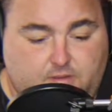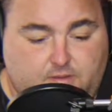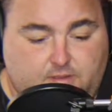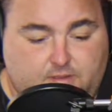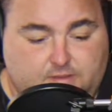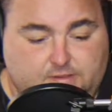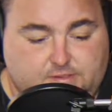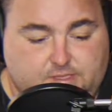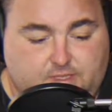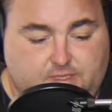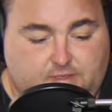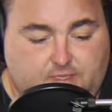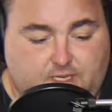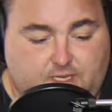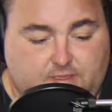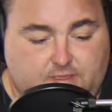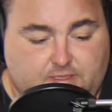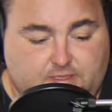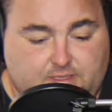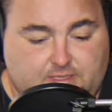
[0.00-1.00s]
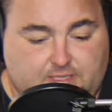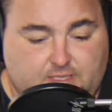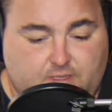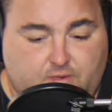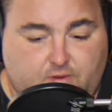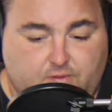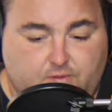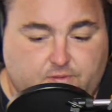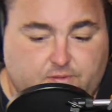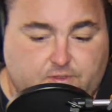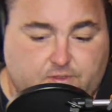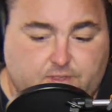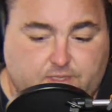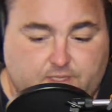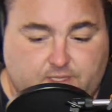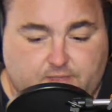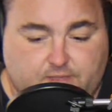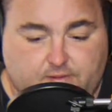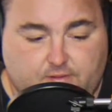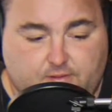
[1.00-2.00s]
things like that to get over to
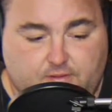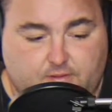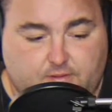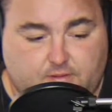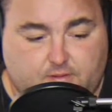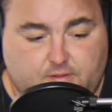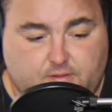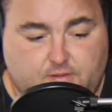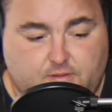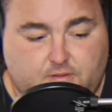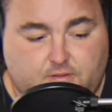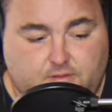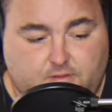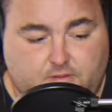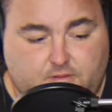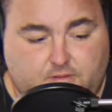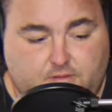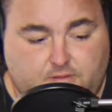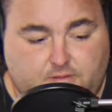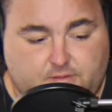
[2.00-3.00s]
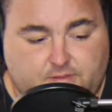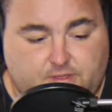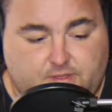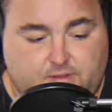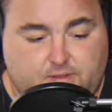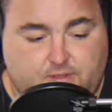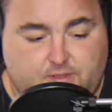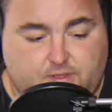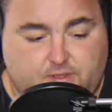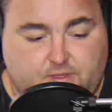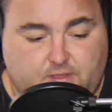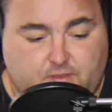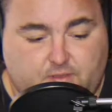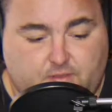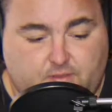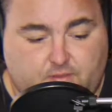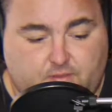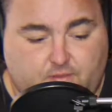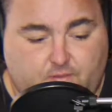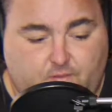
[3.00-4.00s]
the other, so you
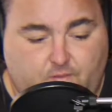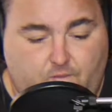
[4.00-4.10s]
can